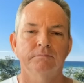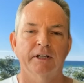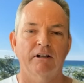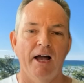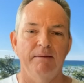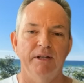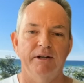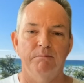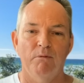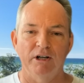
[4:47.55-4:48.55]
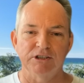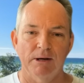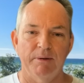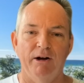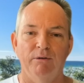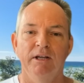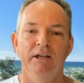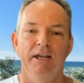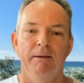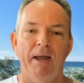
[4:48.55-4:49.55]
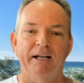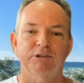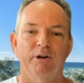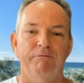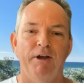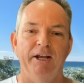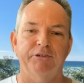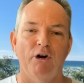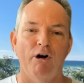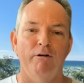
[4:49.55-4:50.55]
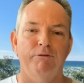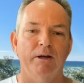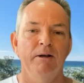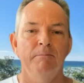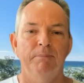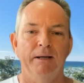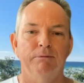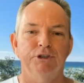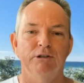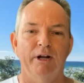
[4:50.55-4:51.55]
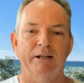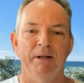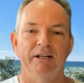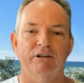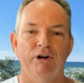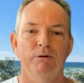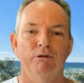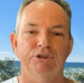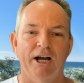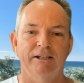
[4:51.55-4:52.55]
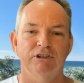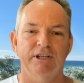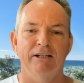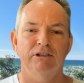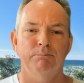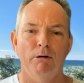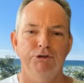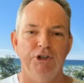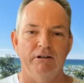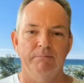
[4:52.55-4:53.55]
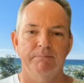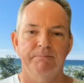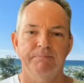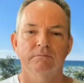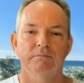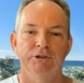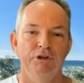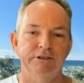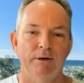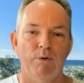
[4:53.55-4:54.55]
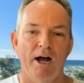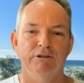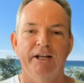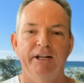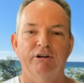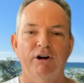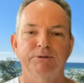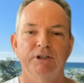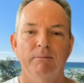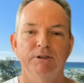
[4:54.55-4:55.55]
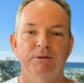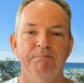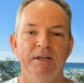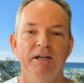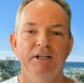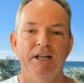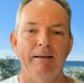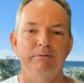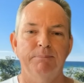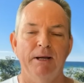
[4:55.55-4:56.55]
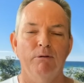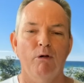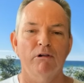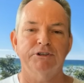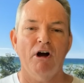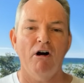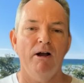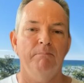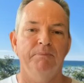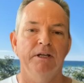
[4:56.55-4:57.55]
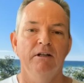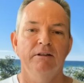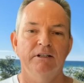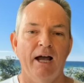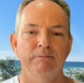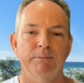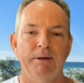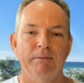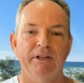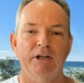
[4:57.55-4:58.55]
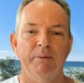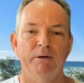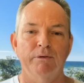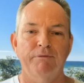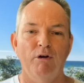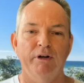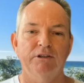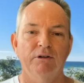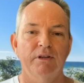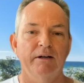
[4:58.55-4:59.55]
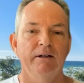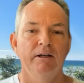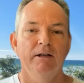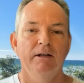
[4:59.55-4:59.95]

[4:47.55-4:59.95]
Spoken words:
The claim that it might somehow impact on a fair trial for the people she recommended criminal charges against is bullshit. The New South Wales Anti-Corruption Commission names the people all the time. It names the people they're going to be referring to the